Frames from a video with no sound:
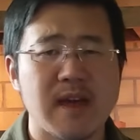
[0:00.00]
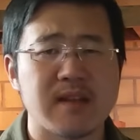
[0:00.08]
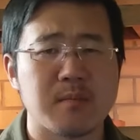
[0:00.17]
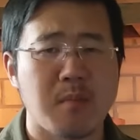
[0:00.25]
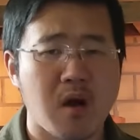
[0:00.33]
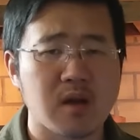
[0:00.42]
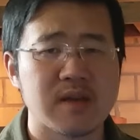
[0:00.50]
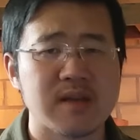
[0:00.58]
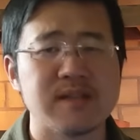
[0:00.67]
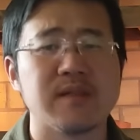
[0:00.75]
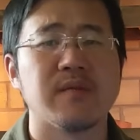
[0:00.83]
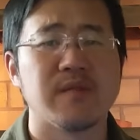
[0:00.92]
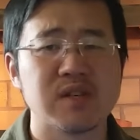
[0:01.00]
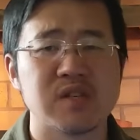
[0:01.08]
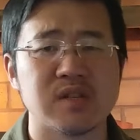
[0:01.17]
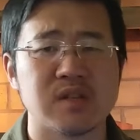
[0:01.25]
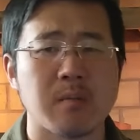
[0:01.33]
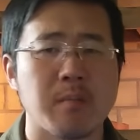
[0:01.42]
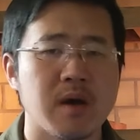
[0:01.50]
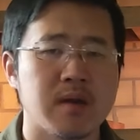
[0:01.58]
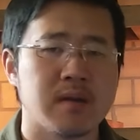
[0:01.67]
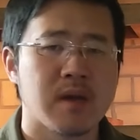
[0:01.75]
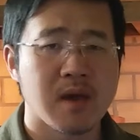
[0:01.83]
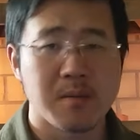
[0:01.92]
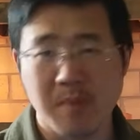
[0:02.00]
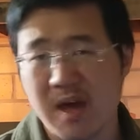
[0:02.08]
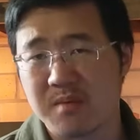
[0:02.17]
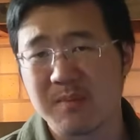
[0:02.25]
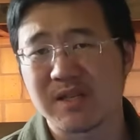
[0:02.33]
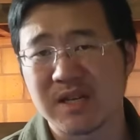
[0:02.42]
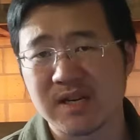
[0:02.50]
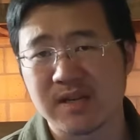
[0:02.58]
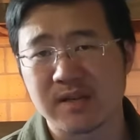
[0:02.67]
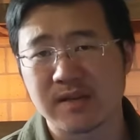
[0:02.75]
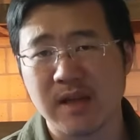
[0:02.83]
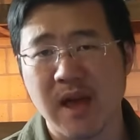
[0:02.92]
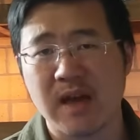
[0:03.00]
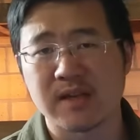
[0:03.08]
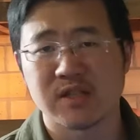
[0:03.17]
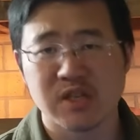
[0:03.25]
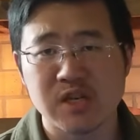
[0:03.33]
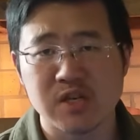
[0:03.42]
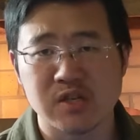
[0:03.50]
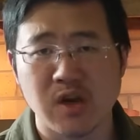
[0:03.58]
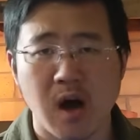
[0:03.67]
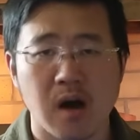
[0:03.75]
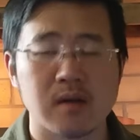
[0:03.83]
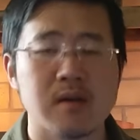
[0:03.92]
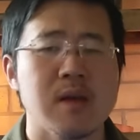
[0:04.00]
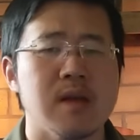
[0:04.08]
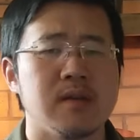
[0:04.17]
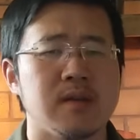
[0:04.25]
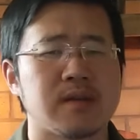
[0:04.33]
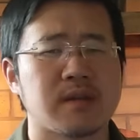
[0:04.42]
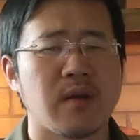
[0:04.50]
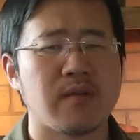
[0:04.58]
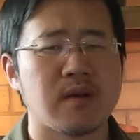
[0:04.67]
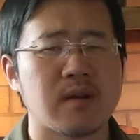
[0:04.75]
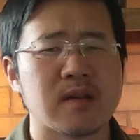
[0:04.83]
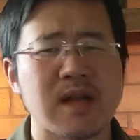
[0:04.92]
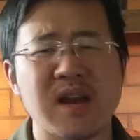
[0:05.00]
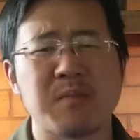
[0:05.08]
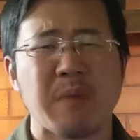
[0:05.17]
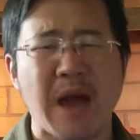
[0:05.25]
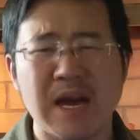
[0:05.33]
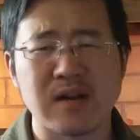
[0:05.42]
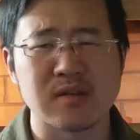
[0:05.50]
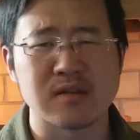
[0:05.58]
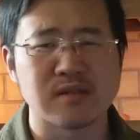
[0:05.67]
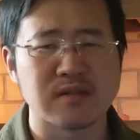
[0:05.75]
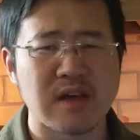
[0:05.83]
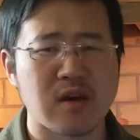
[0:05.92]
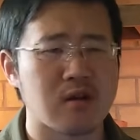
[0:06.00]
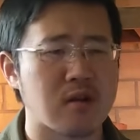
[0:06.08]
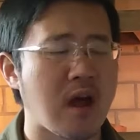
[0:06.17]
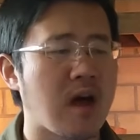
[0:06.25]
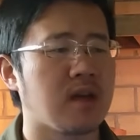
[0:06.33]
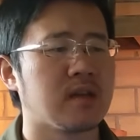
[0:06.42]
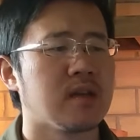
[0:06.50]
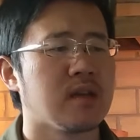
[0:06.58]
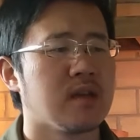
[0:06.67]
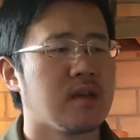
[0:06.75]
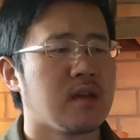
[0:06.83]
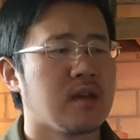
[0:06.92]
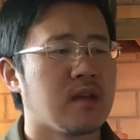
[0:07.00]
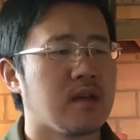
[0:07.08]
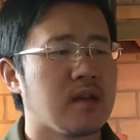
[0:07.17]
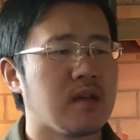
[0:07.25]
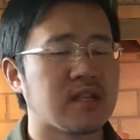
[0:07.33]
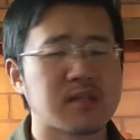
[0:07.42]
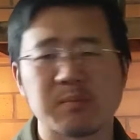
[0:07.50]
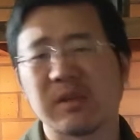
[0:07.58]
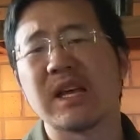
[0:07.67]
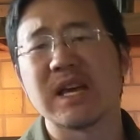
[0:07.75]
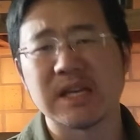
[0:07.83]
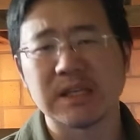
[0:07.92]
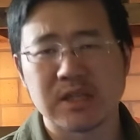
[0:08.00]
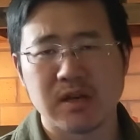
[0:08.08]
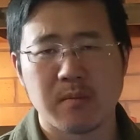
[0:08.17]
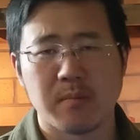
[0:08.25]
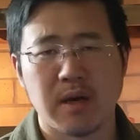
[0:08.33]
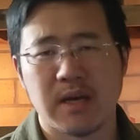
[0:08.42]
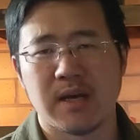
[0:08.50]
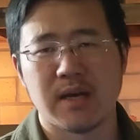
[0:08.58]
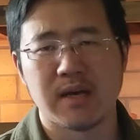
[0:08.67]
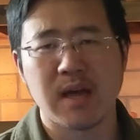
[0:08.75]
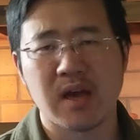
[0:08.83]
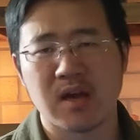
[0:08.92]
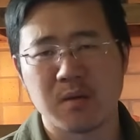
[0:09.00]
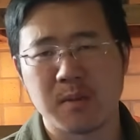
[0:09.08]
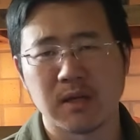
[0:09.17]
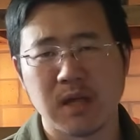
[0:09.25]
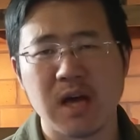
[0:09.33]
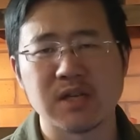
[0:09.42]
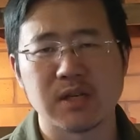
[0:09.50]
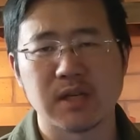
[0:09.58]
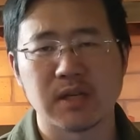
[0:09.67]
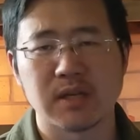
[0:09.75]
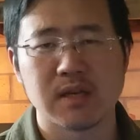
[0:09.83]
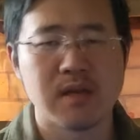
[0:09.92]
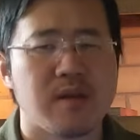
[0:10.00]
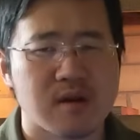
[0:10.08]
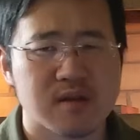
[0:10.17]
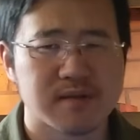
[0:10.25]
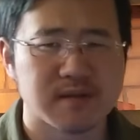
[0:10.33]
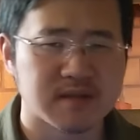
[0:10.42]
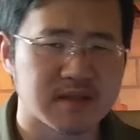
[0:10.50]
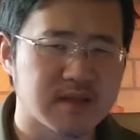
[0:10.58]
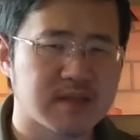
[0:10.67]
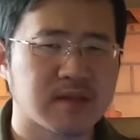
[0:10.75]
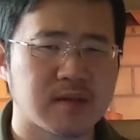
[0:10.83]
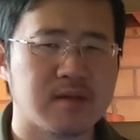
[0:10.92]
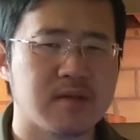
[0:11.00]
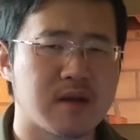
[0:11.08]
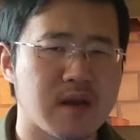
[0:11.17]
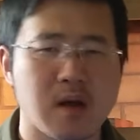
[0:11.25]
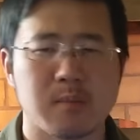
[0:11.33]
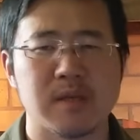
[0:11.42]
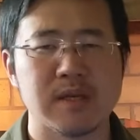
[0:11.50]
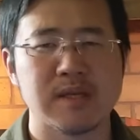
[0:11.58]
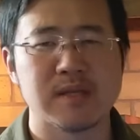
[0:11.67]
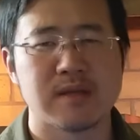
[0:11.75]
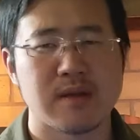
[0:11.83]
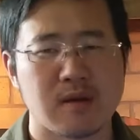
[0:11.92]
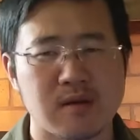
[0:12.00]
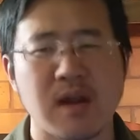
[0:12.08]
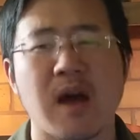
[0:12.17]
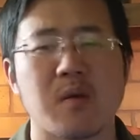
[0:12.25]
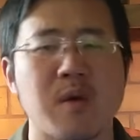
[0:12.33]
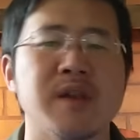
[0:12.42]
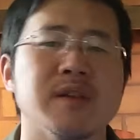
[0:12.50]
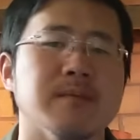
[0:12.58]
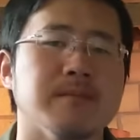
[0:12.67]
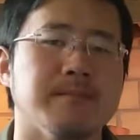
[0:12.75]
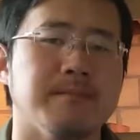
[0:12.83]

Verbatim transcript: that the market is efficient, but mathematicians at D.E. Shaw discover a lot of patterns that are not explained by economic logic. There are statistical anomalies that are not random.